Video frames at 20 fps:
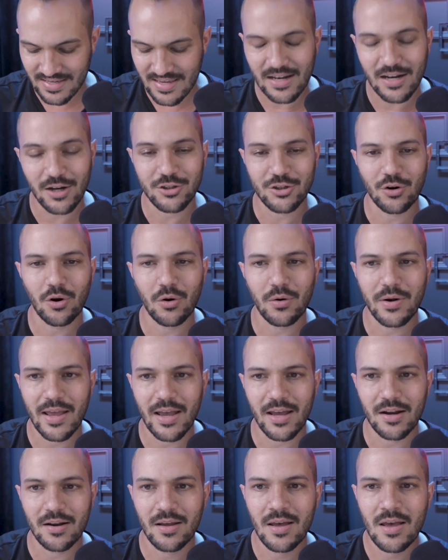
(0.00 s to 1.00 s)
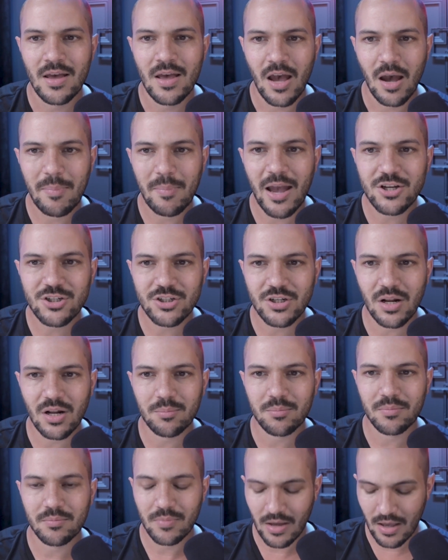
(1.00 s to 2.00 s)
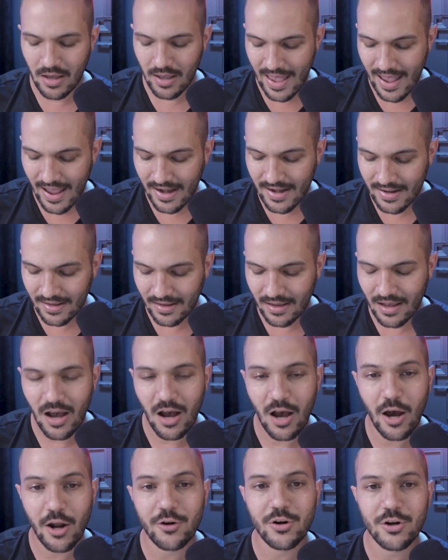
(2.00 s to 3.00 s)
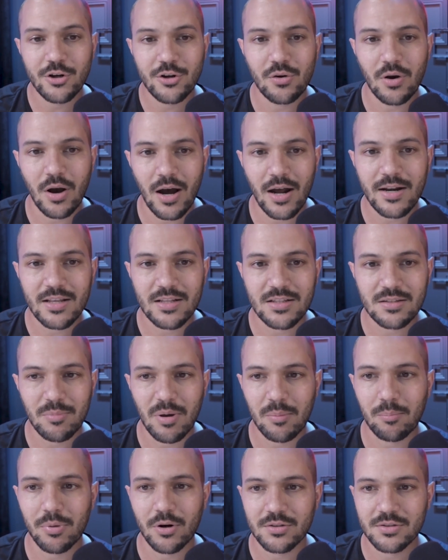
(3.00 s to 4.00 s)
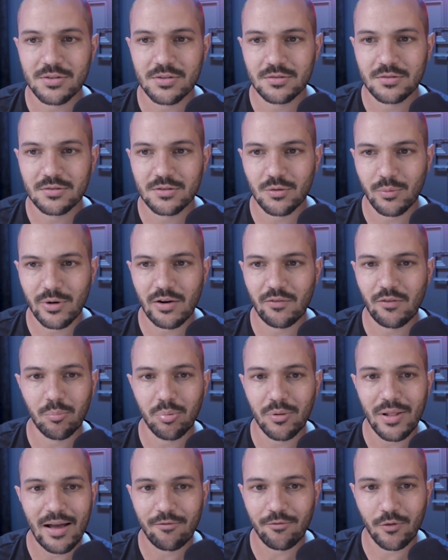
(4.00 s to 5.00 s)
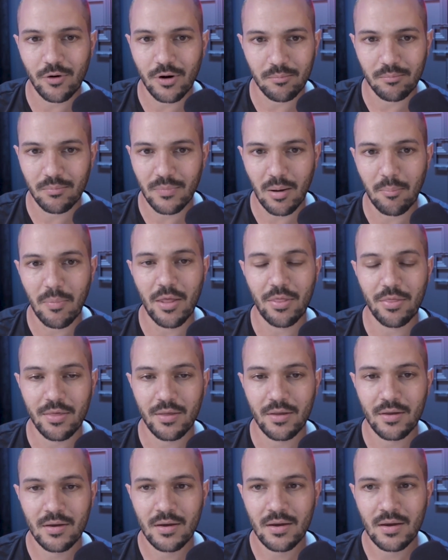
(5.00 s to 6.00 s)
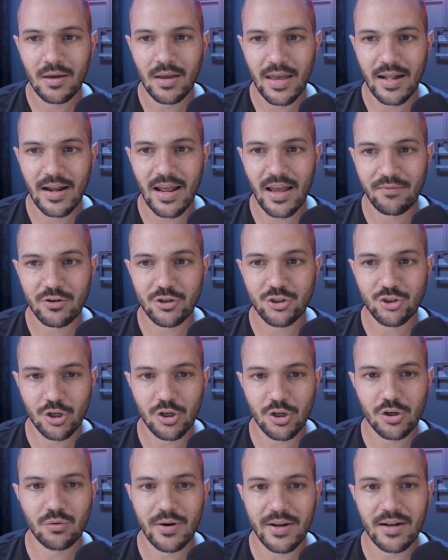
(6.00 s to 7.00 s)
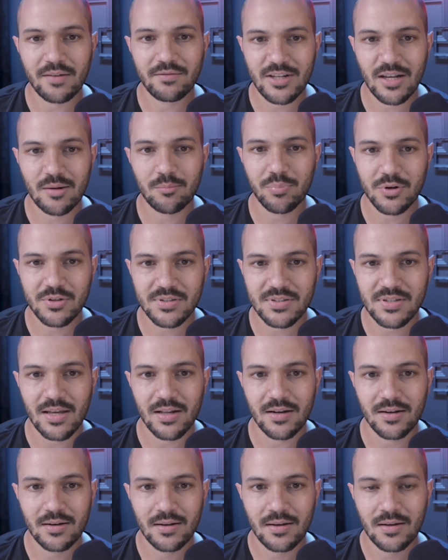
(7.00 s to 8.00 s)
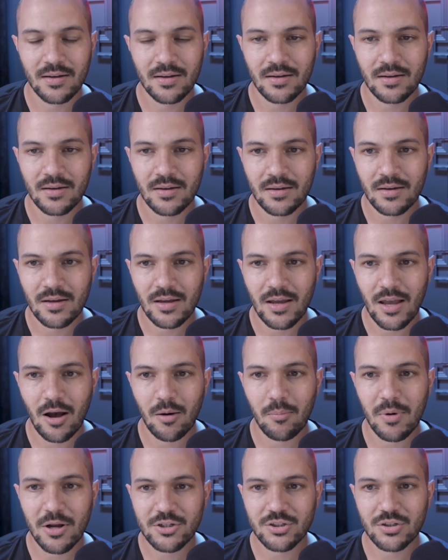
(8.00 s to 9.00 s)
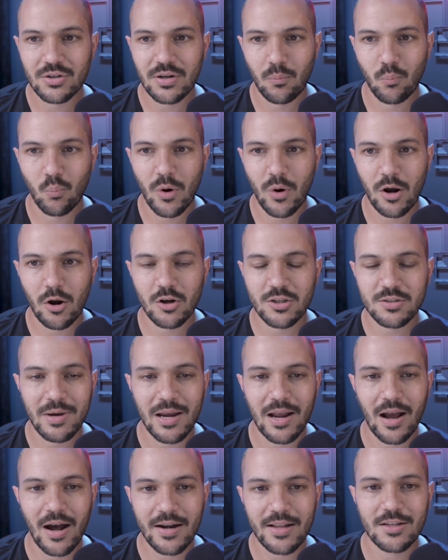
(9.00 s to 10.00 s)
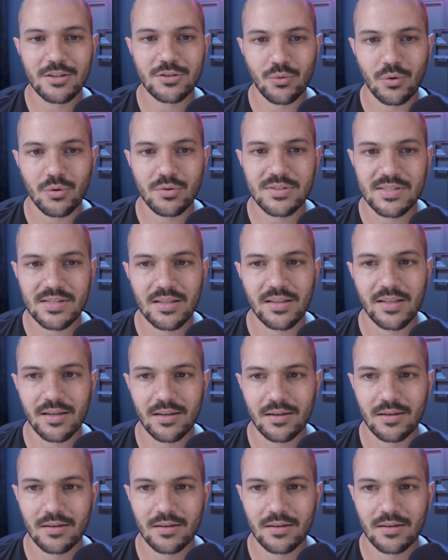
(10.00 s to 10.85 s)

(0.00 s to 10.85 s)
it in your own head, imagine I'm adding 100 new audience members to whatever platform a month and I have a churn rate of 10%. Where is my audience growth ceiling?